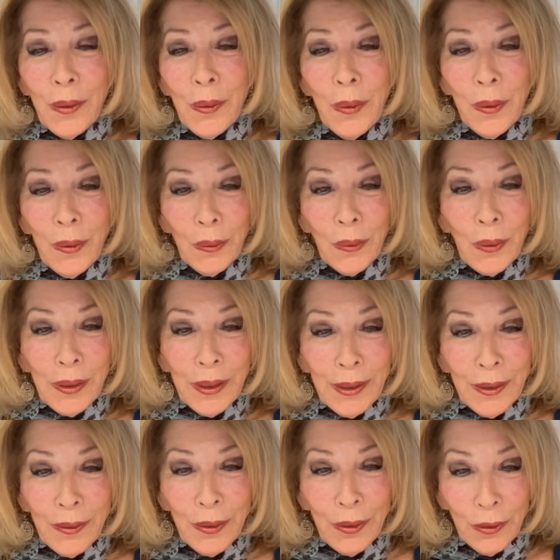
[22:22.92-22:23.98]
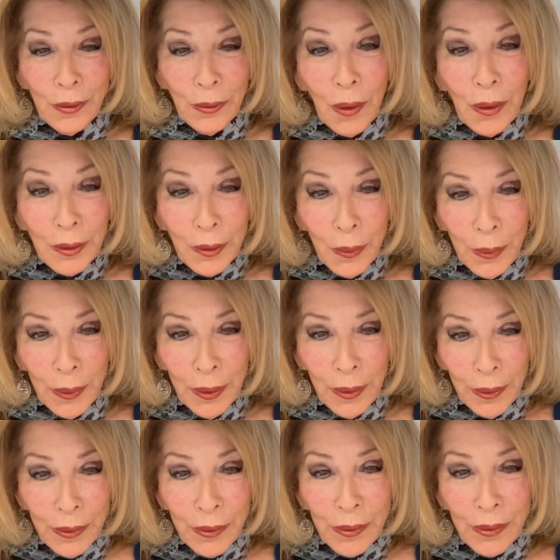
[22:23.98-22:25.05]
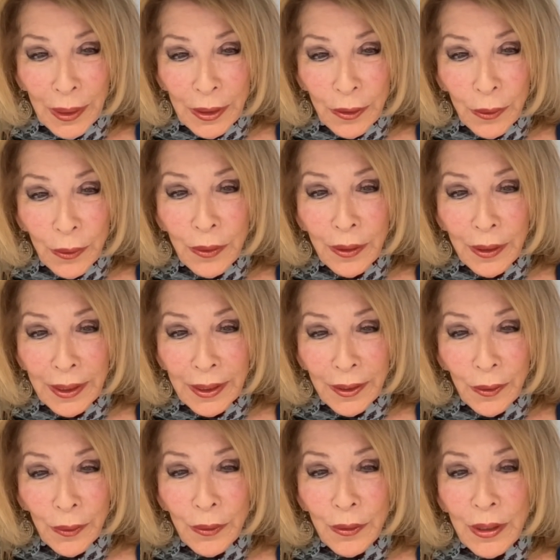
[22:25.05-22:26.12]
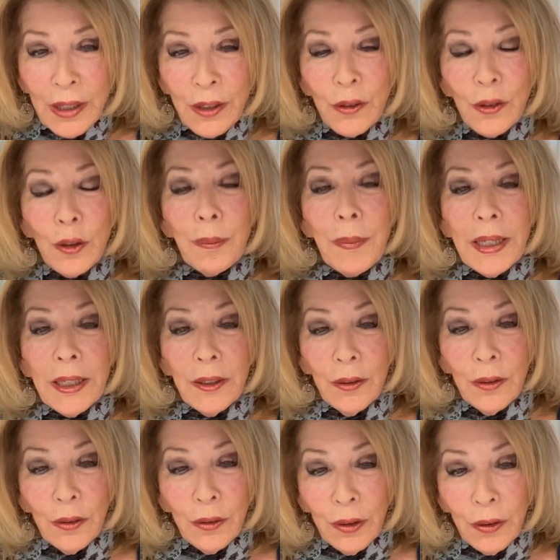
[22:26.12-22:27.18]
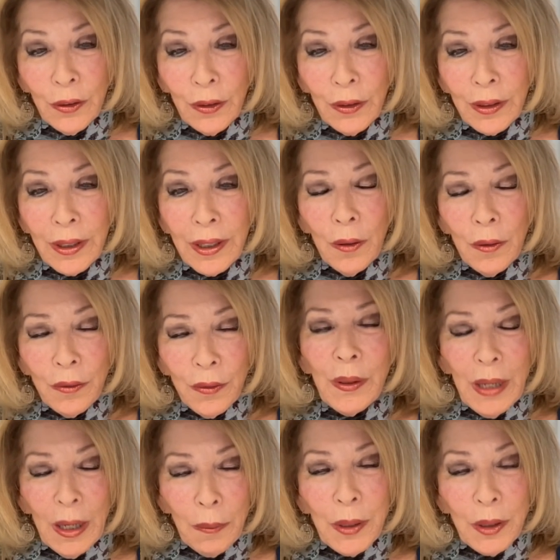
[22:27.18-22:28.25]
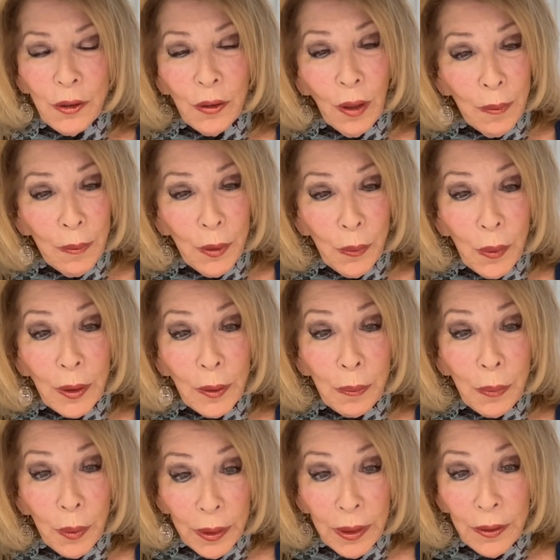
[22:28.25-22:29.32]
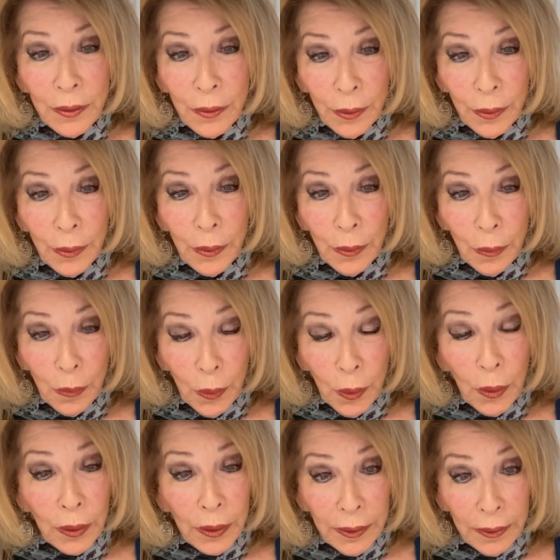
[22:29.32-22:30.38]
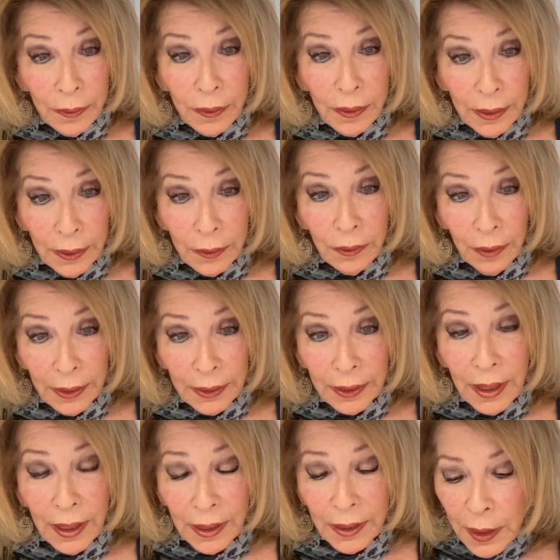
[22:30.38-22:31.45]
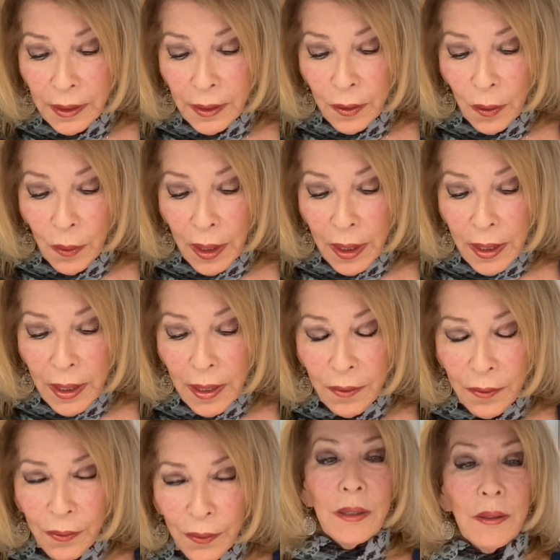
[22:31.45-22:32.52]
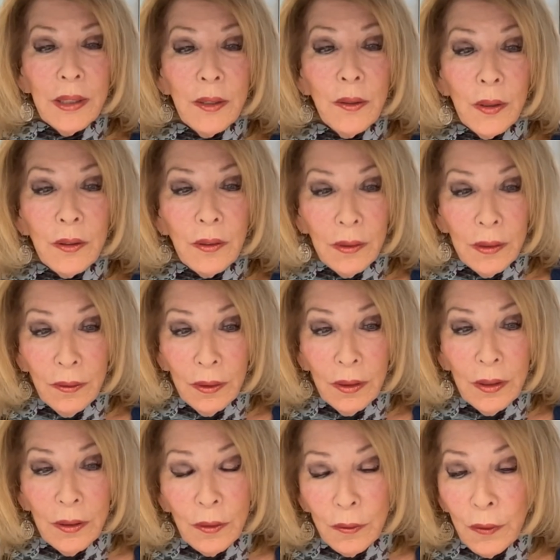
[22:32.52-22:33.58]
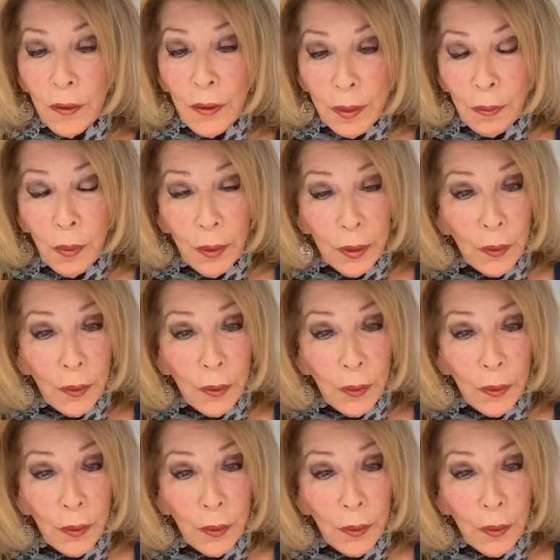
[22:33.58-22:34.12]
who are looking to start careers, I do think should make a decision of how much time you want to put into work and things like that. I have, it's a very important